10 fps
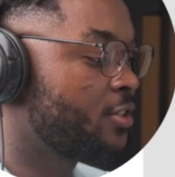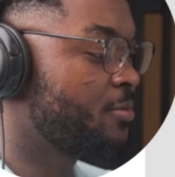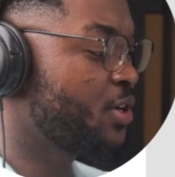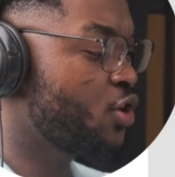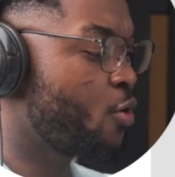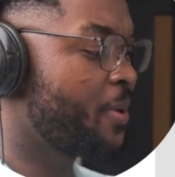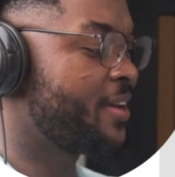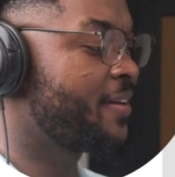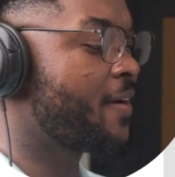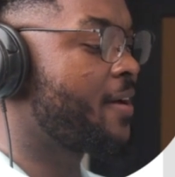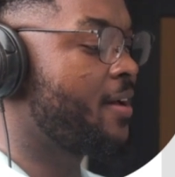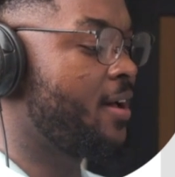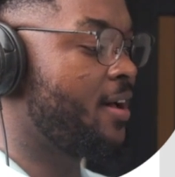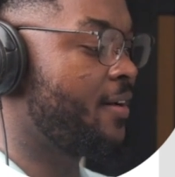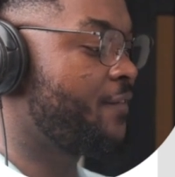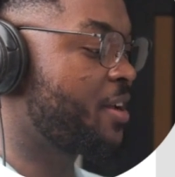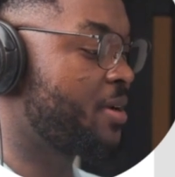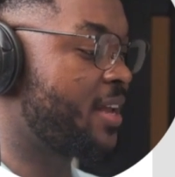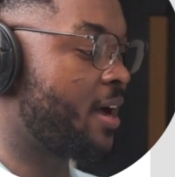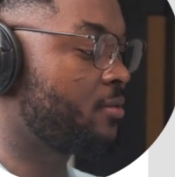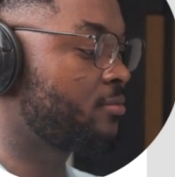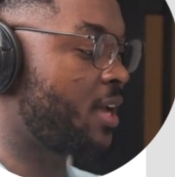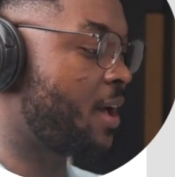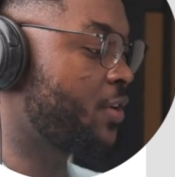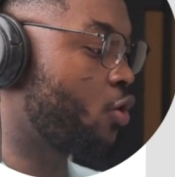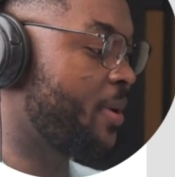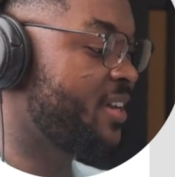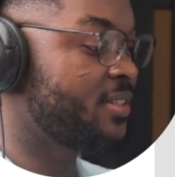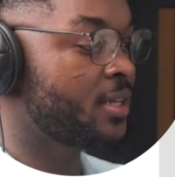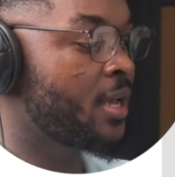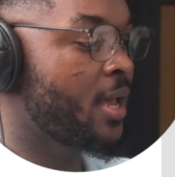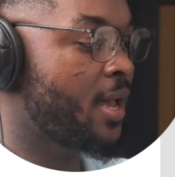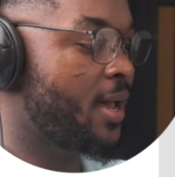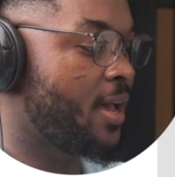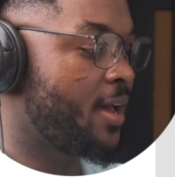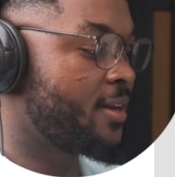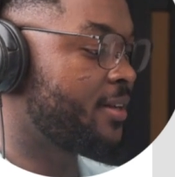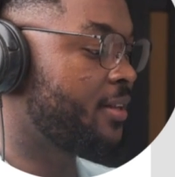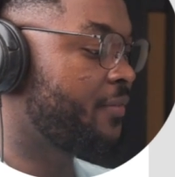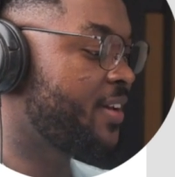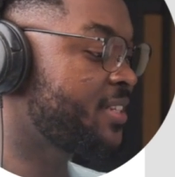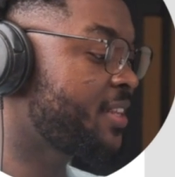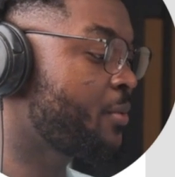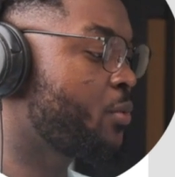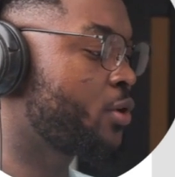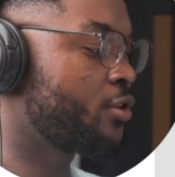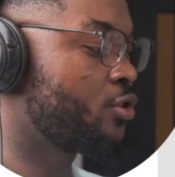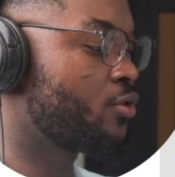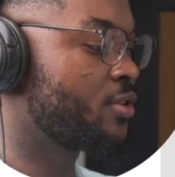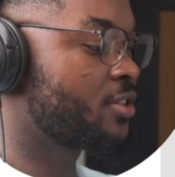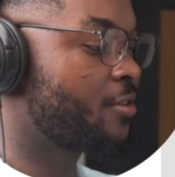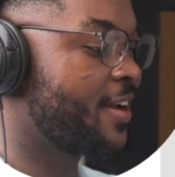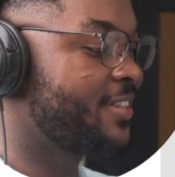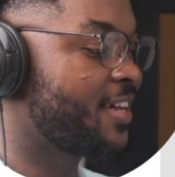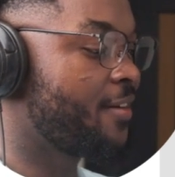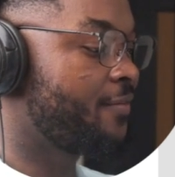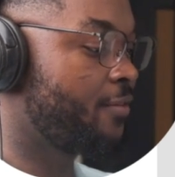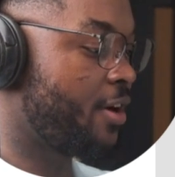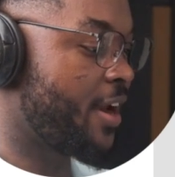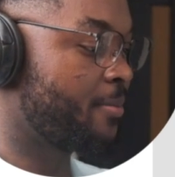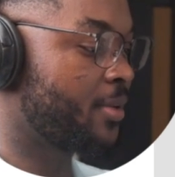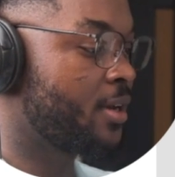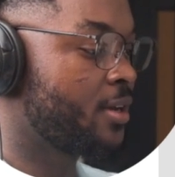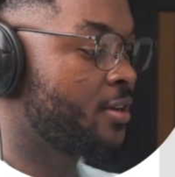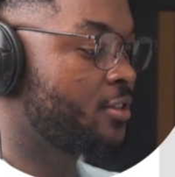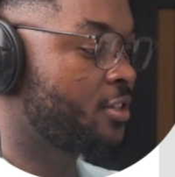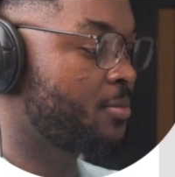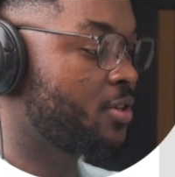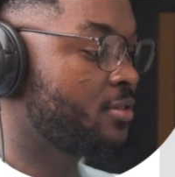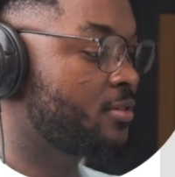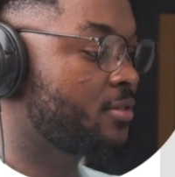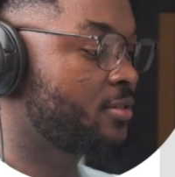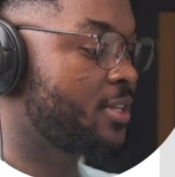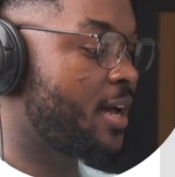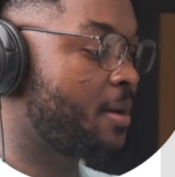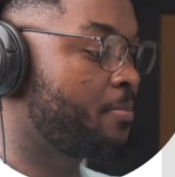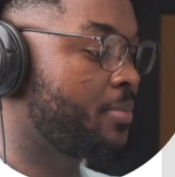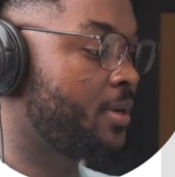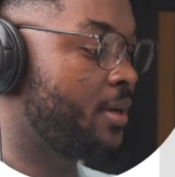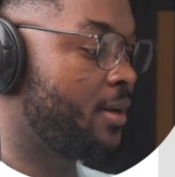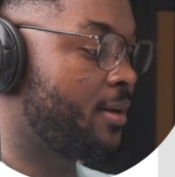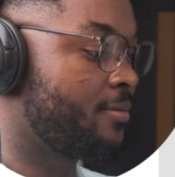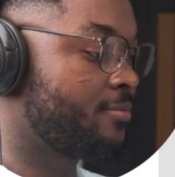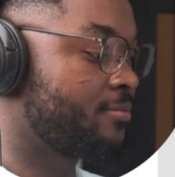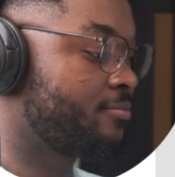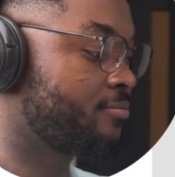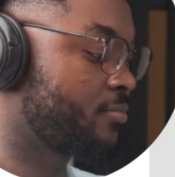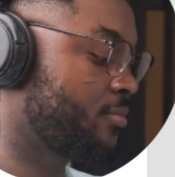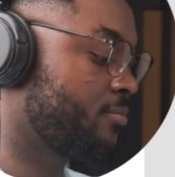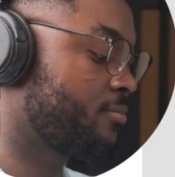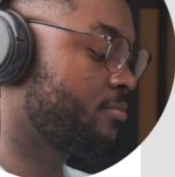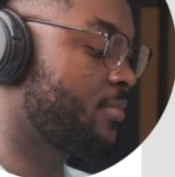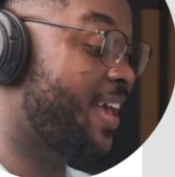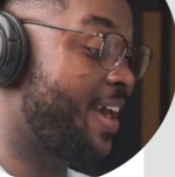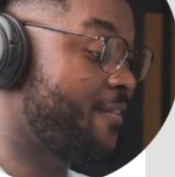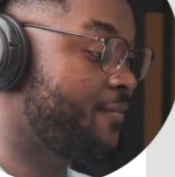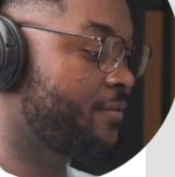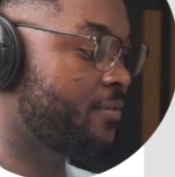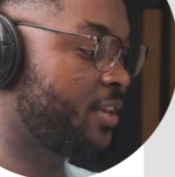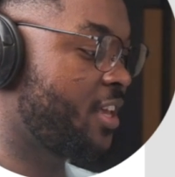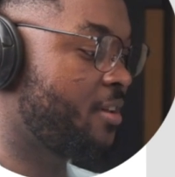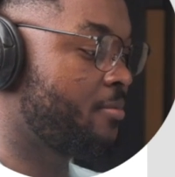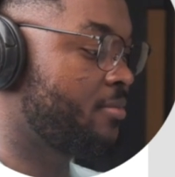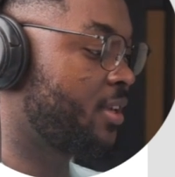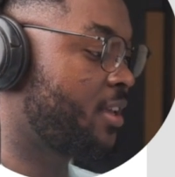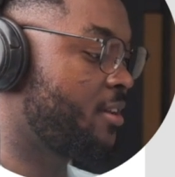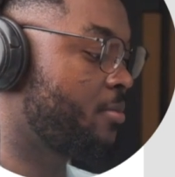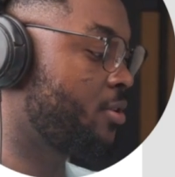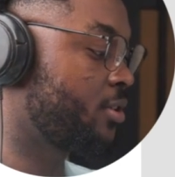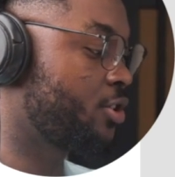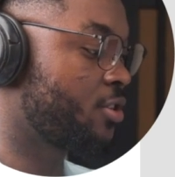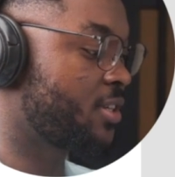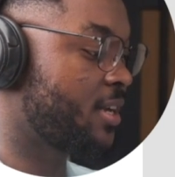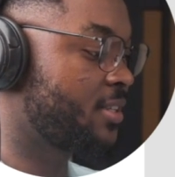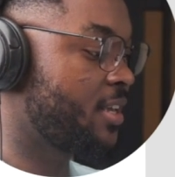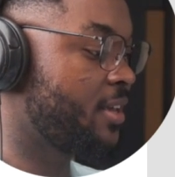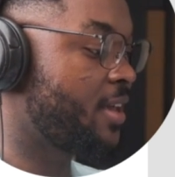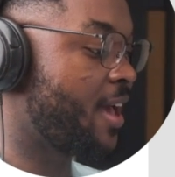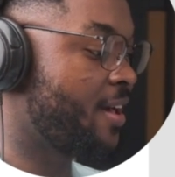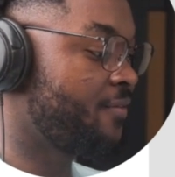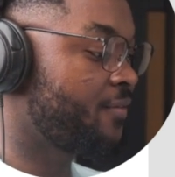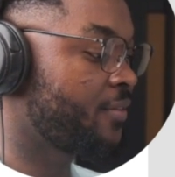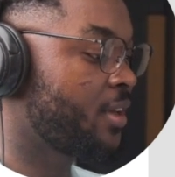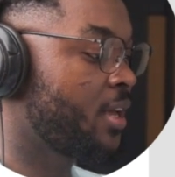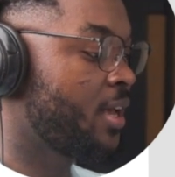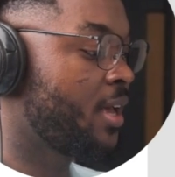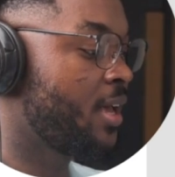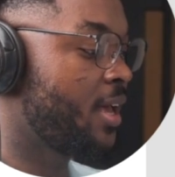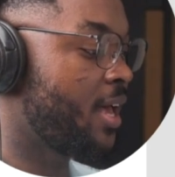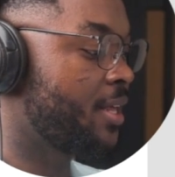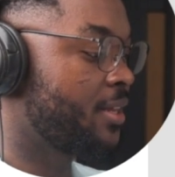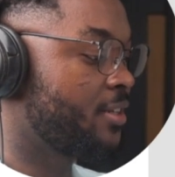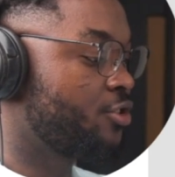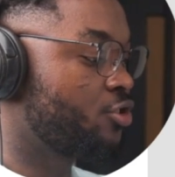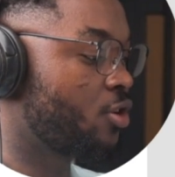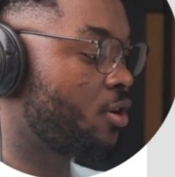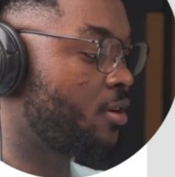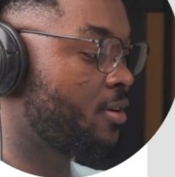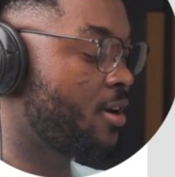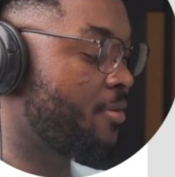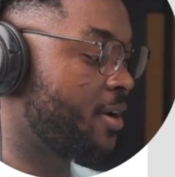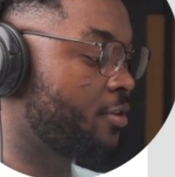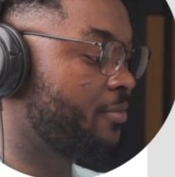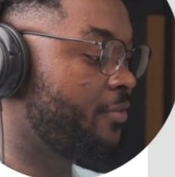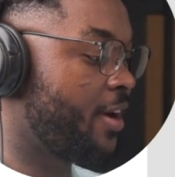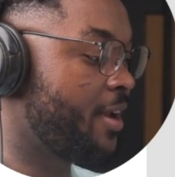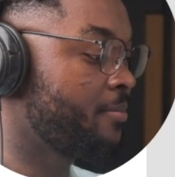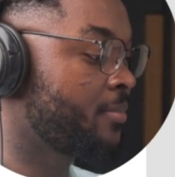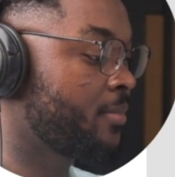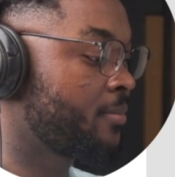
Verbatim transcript: So I'm gonna open uh, Figma now, have it opened. And the first thing we want to do is create a frame. So I'm going to tap um, F, the key, the keyboard shortcut key F, and then draw a random frame.